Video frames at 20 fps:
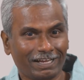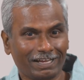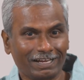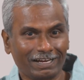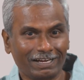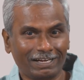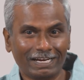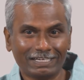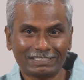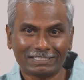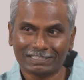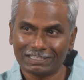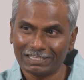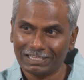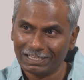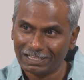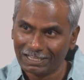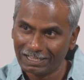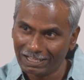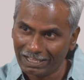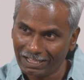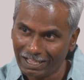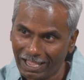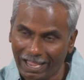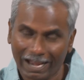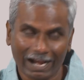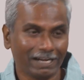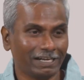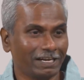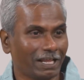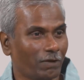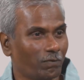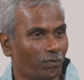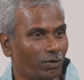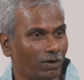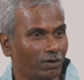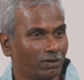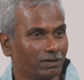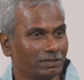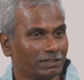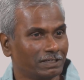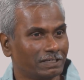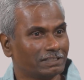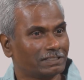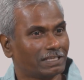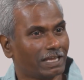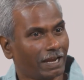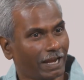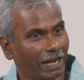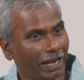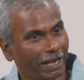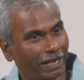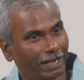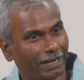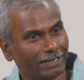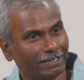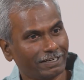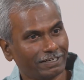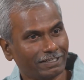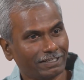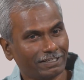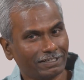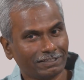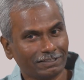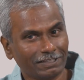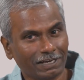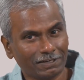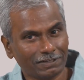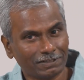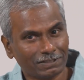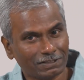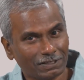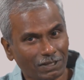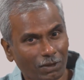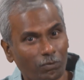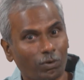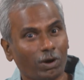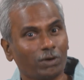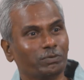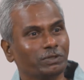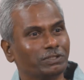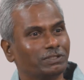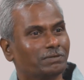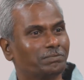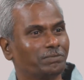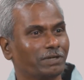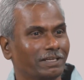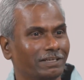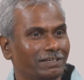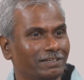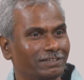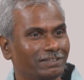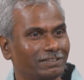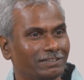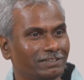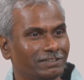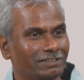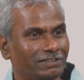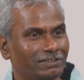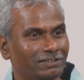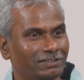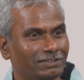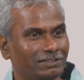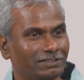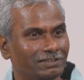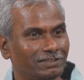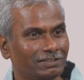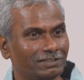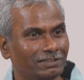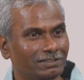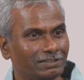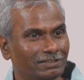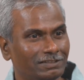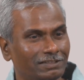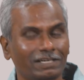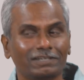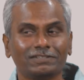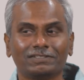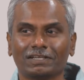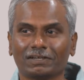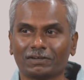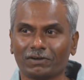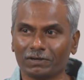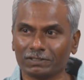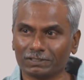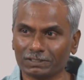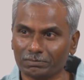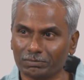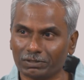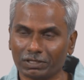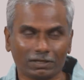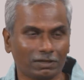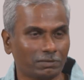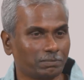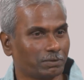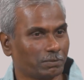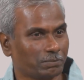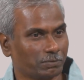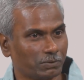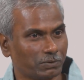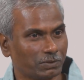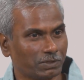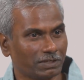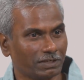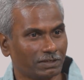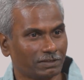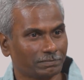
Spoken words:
lets the hand evolve, it is the hand that is evolving the brain. That is the concept they are proposing.